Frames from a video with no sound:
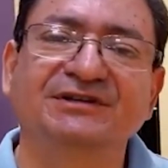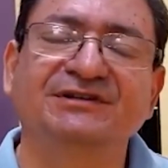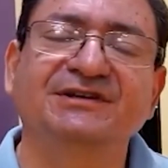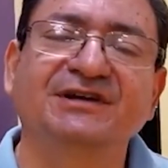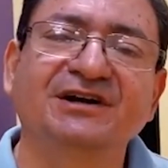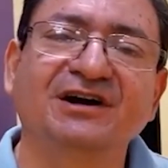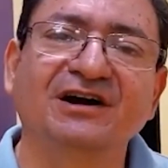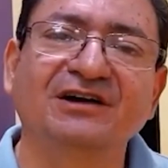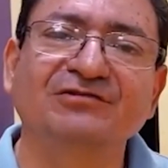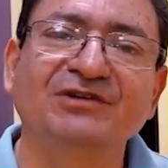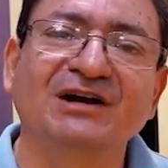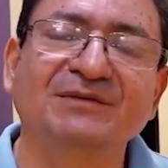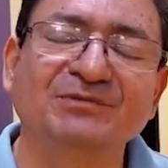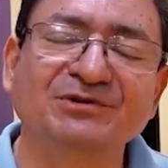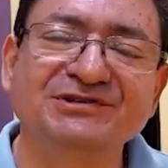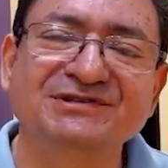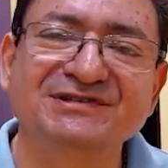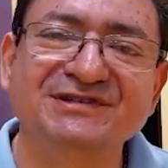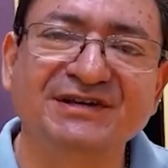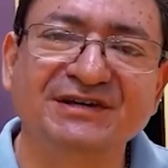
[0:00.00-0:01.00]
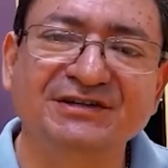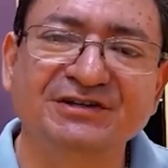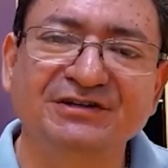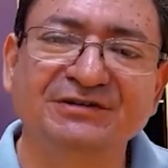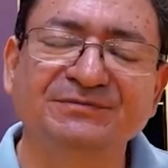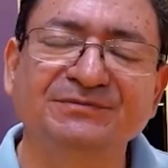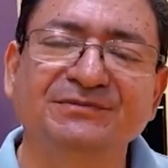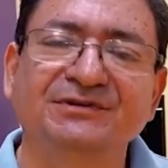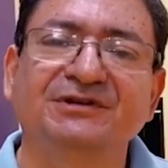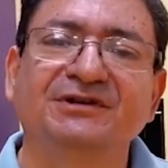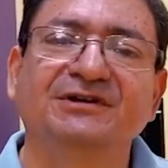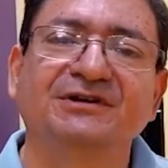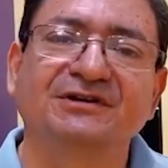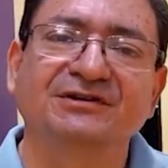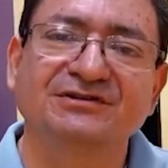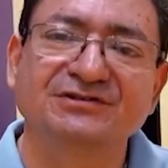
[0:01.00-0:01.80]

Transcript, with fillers: the Carl Ramos Stadium. Mm -hmm.